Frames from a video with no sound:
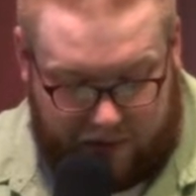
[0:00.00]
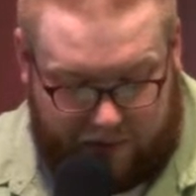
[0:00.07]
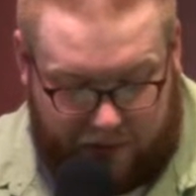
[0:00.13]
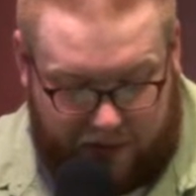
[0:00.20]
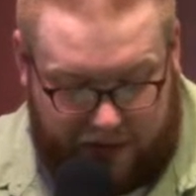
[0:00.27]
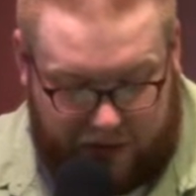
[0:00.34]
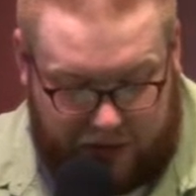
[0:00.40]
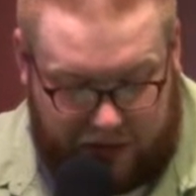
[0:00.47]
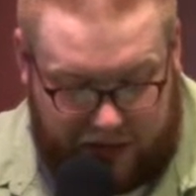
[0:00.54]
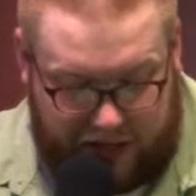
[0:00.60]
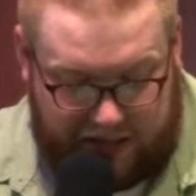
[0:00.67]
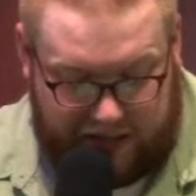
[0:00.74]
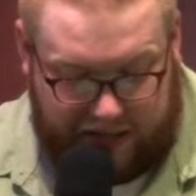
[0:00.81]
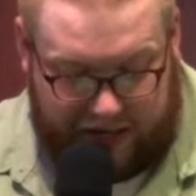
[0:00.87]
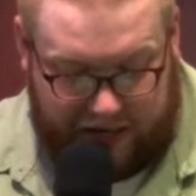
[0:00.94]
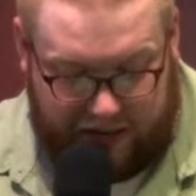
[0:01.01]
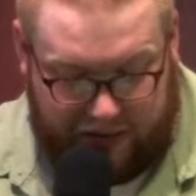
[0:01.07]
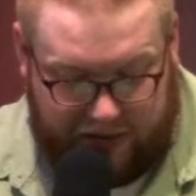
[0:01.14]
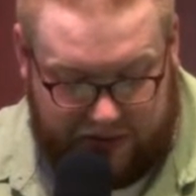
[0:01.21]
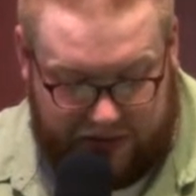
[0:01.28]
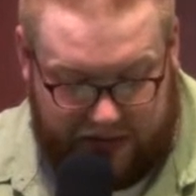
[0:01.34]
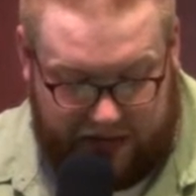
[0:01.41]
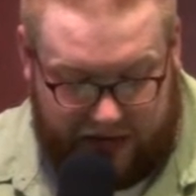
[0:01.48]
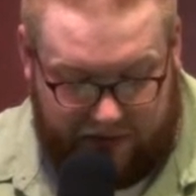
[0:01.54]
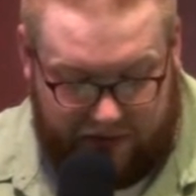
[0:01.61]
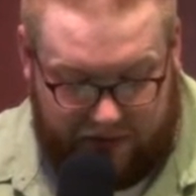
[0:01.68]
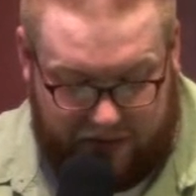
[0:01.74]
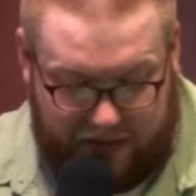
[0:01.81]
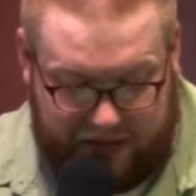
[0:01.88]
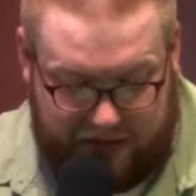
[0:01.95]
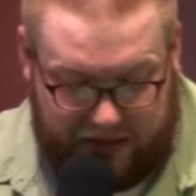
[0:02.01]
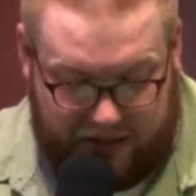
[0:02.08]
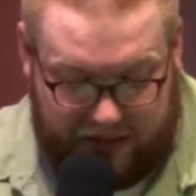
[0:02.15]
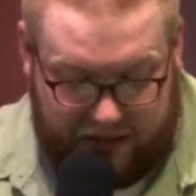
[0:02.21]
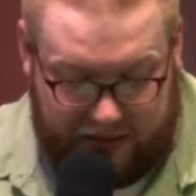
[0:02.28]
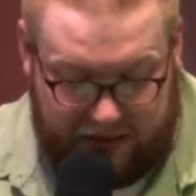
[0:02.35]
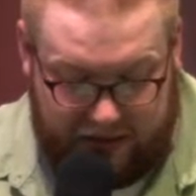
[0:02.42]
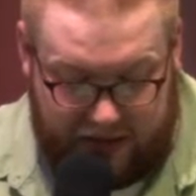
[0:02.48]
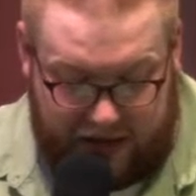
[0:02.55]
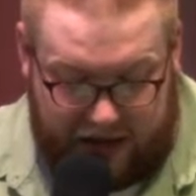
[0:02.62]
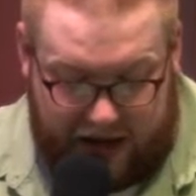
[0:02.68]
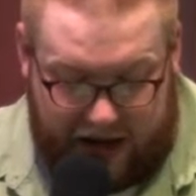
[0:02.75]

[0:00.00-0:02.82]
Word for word: For the Gentiles seek after these things,